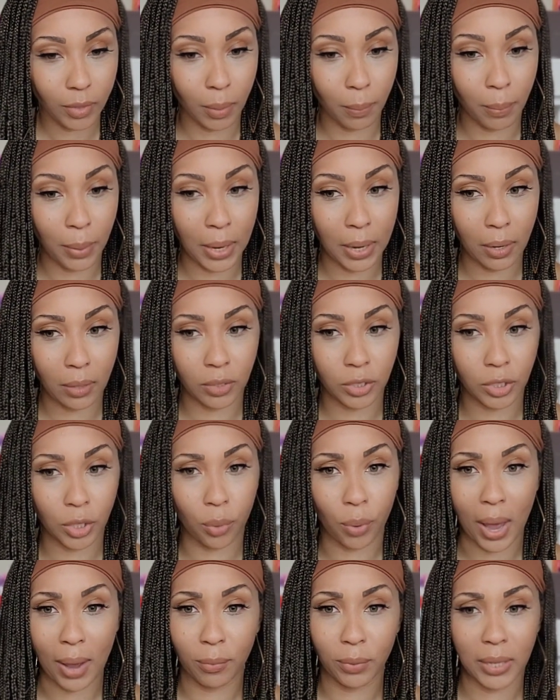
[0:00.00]
But so
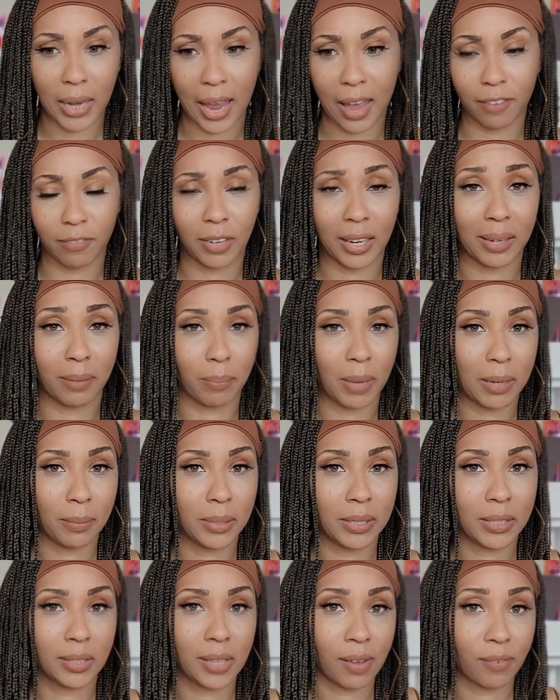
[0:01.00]
I would have like
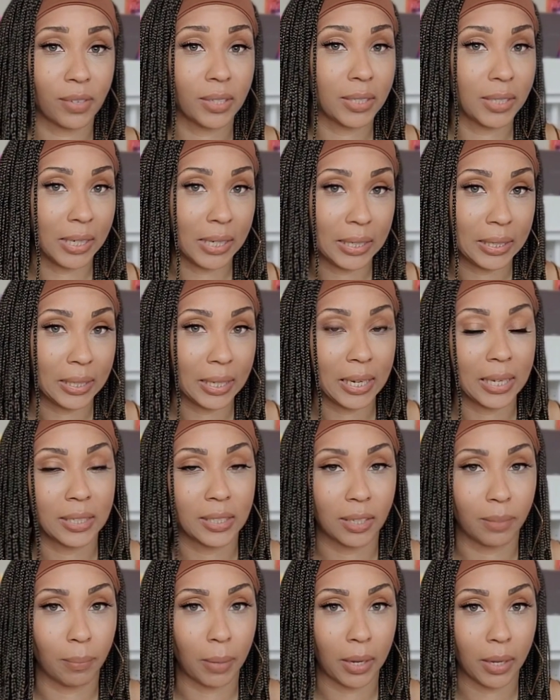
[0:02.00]
maybe 17 kids
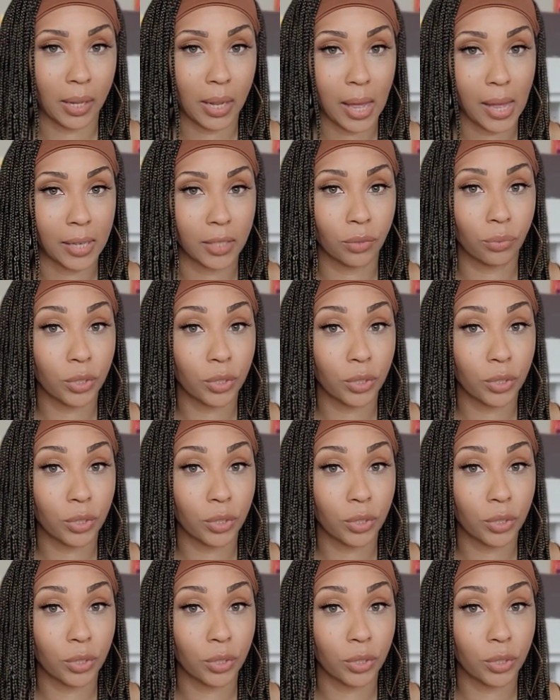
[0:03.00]
in my class,